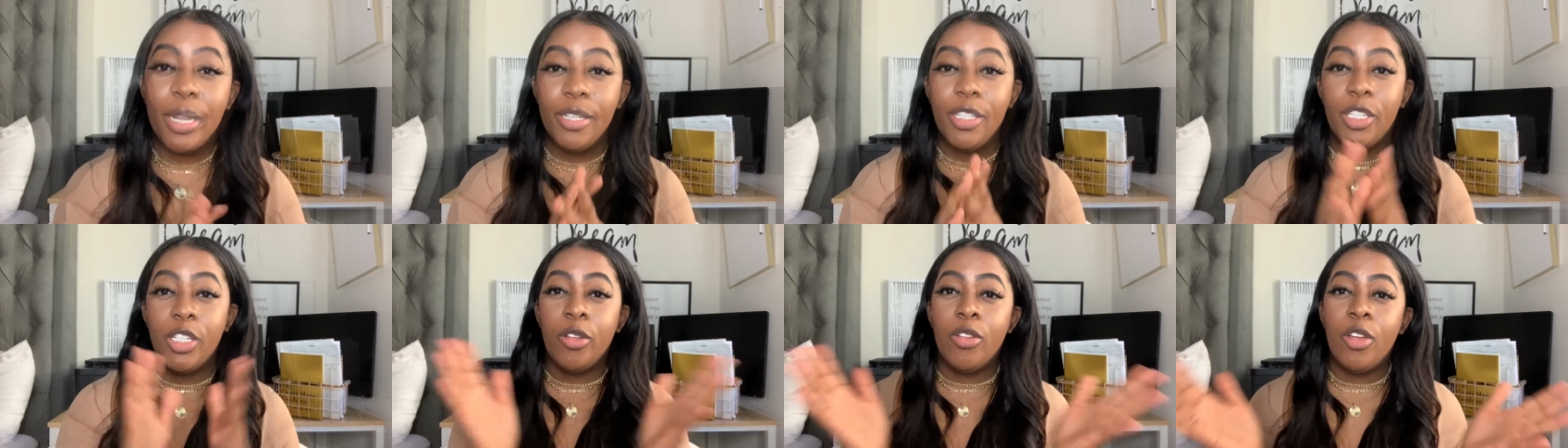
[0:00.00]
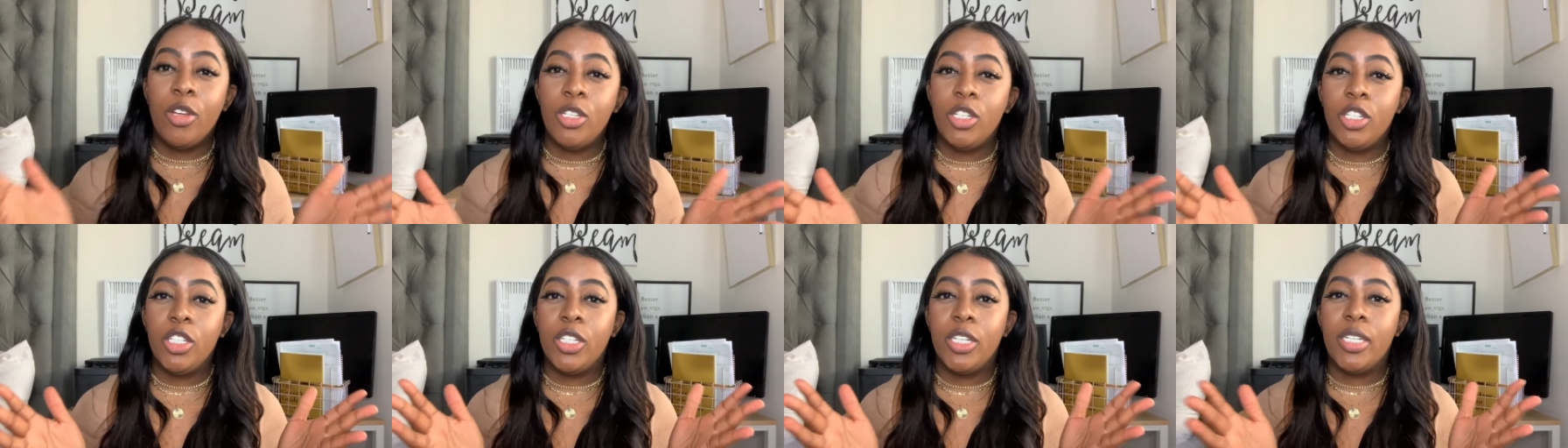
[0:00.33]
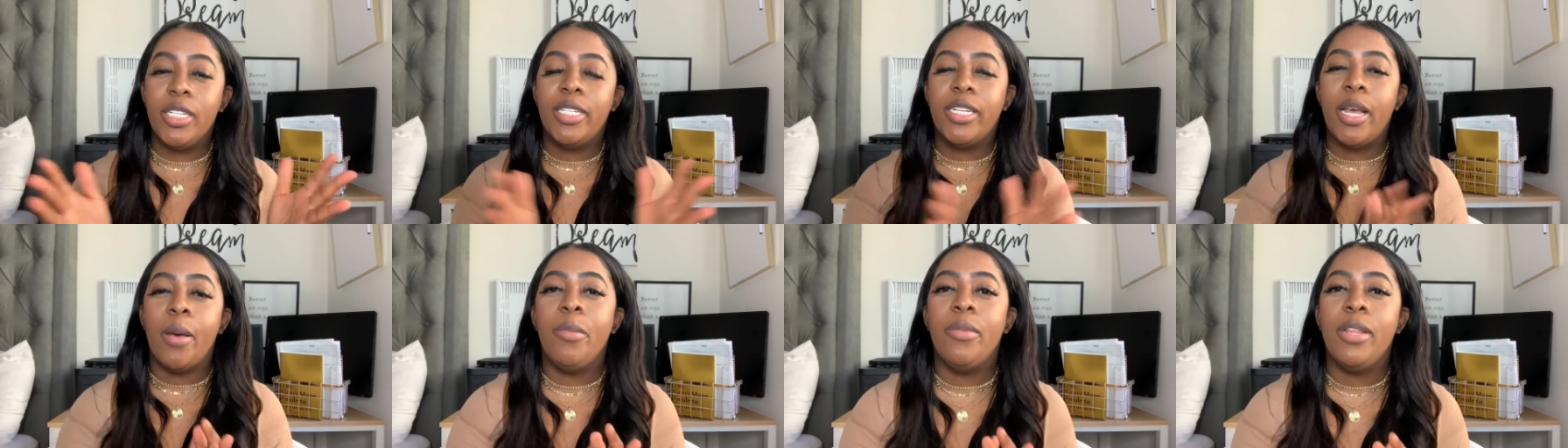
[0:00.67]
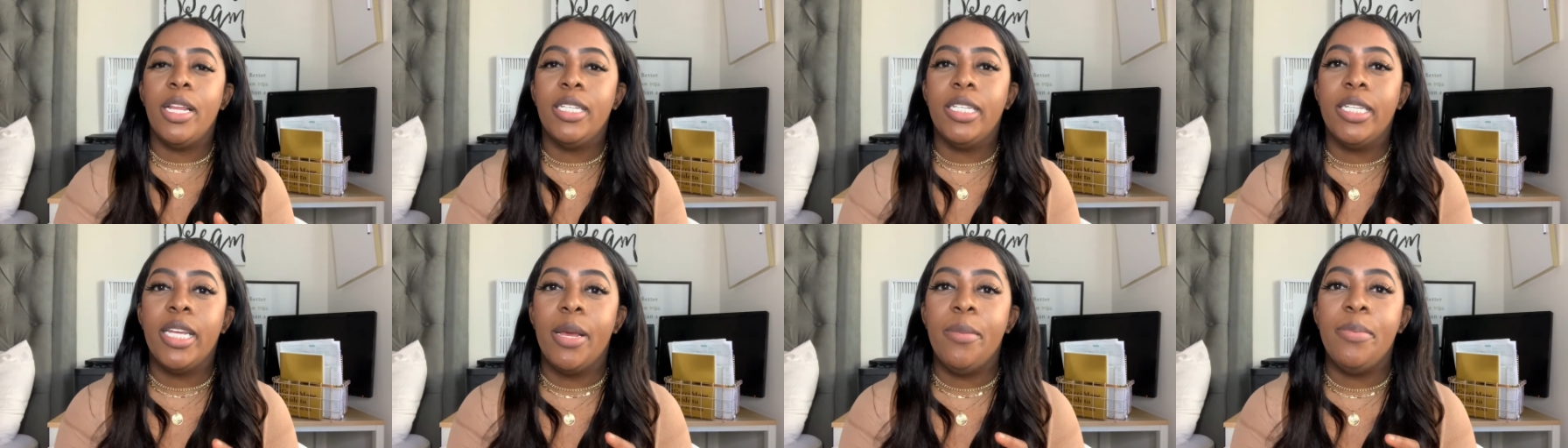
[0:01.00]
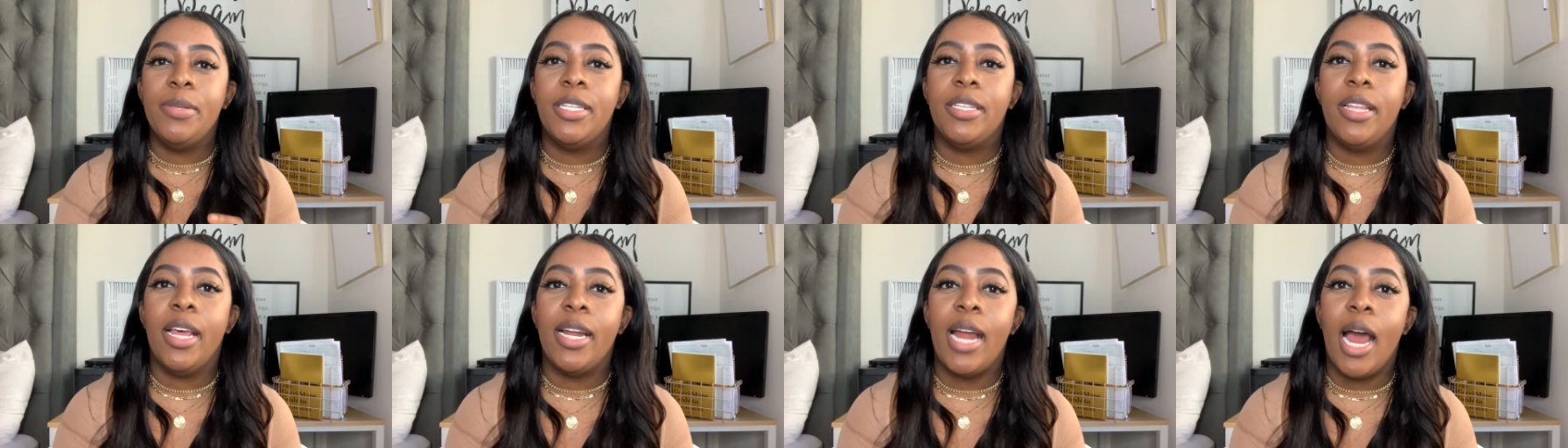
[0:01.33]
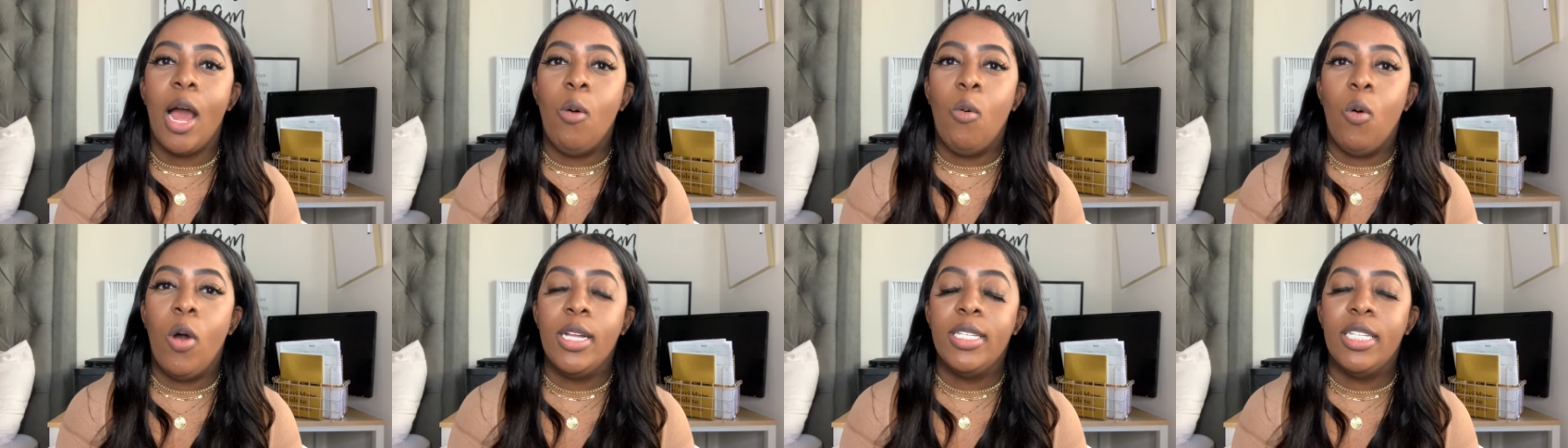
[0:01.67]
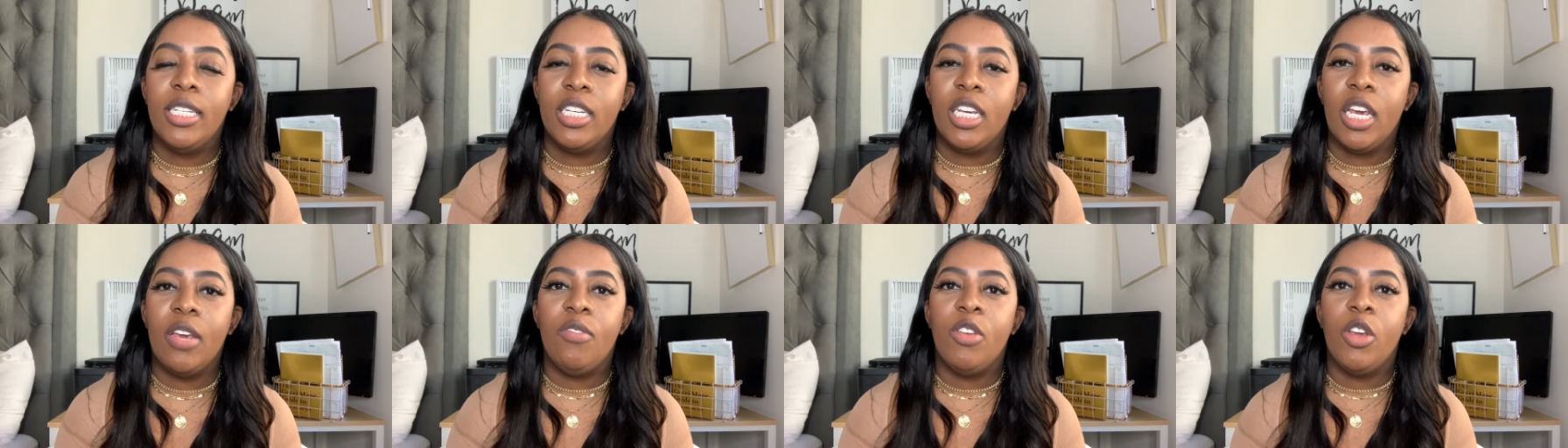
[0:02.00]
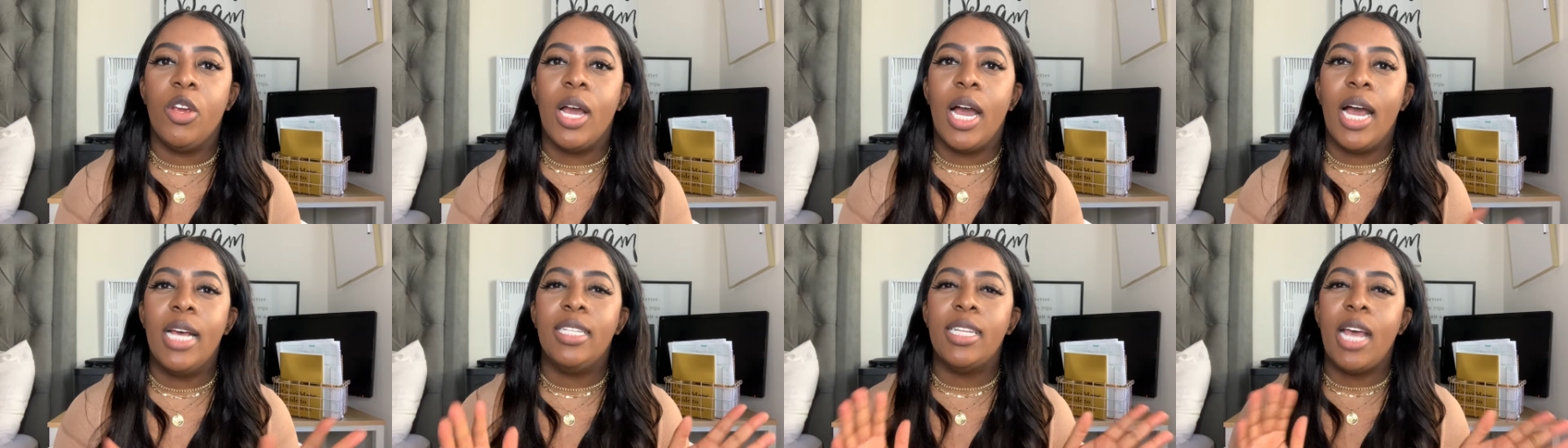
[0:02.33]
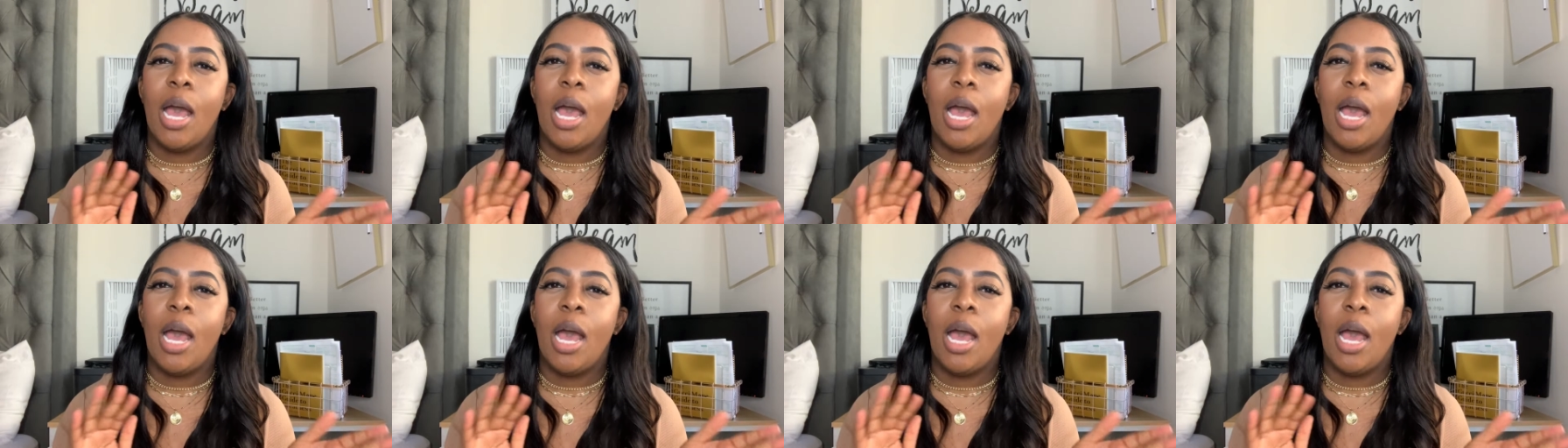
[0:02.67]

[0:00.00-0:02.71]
So those are just some of the tips that I want to give you guys.